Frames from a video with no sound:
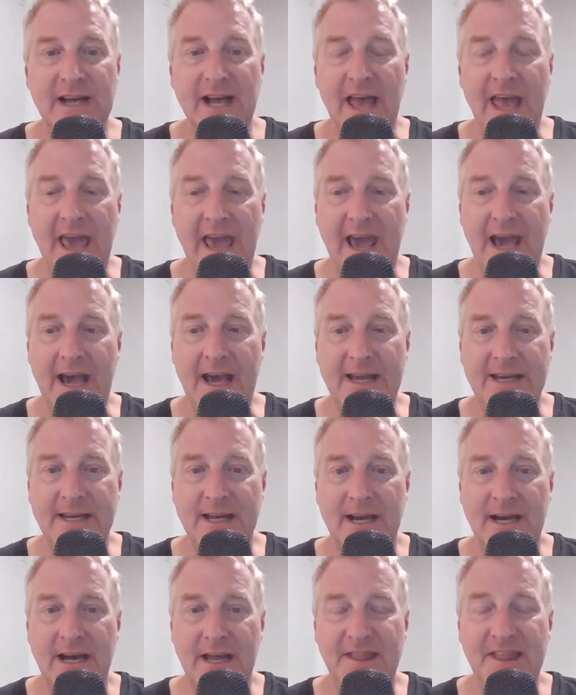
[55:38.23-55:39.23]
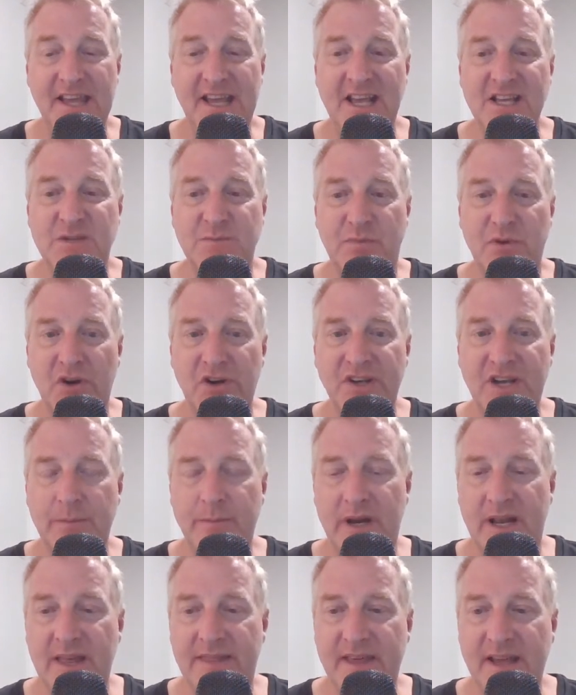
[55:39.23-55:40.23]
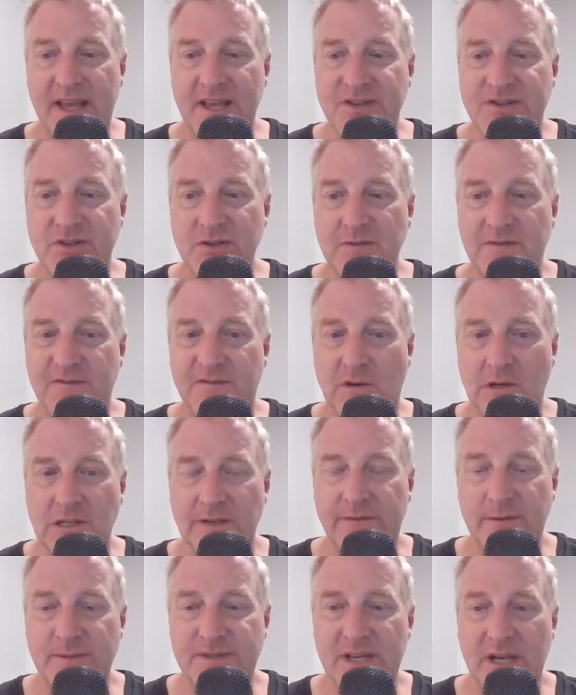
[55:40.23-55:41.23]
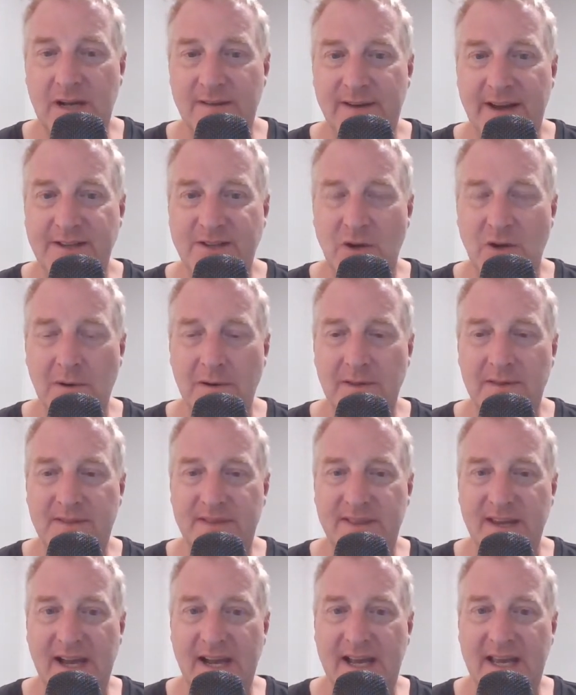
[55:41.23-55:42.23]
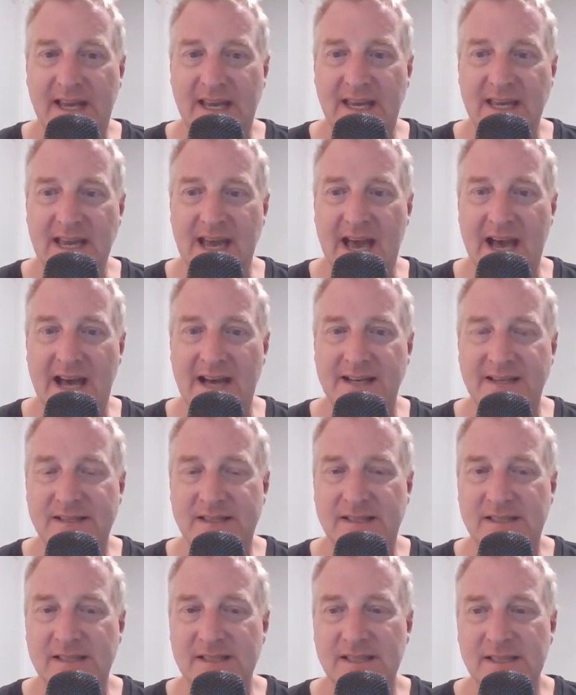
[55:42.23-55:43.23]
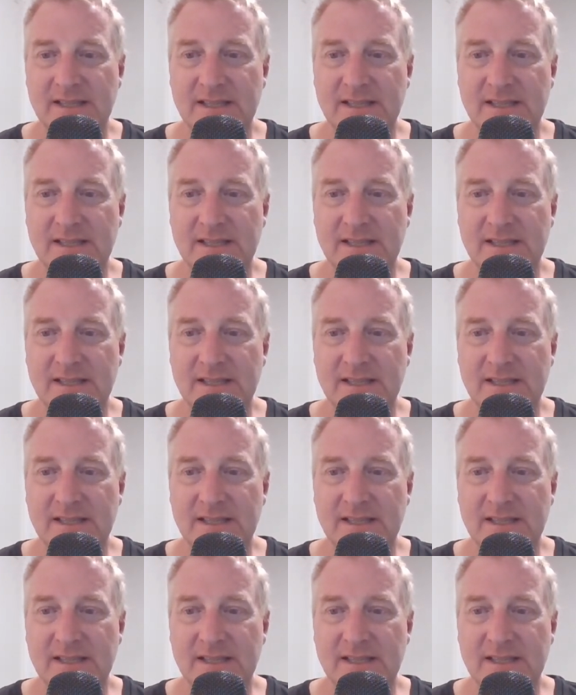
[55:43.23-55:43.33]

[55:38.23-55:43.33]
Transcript: And uh, I think he's brilliant, but I think he's too full of himself. I don't think he has,